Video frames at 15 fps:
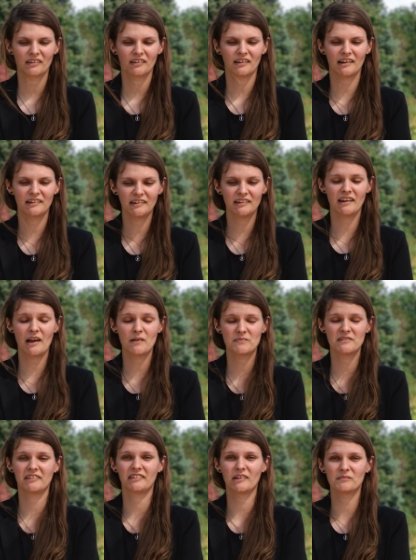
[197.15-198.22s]
I did happen
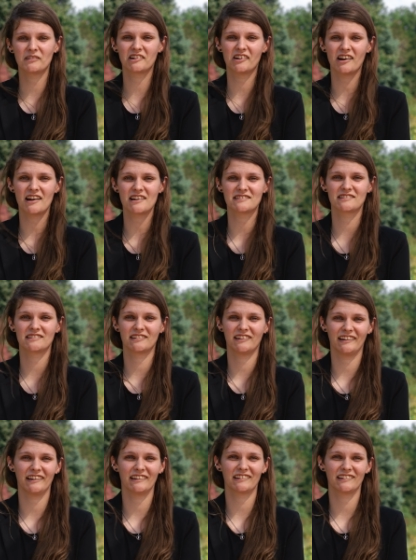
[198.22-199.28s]
to stumble across,
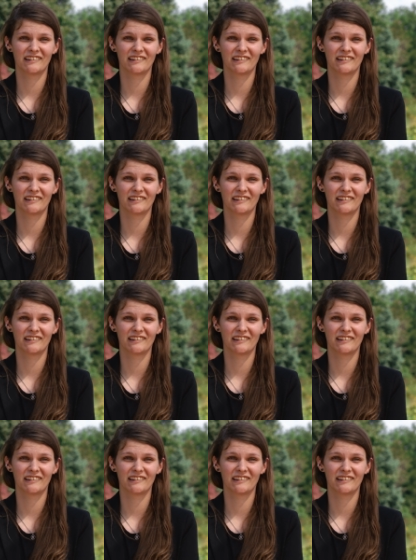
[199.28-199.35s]
like,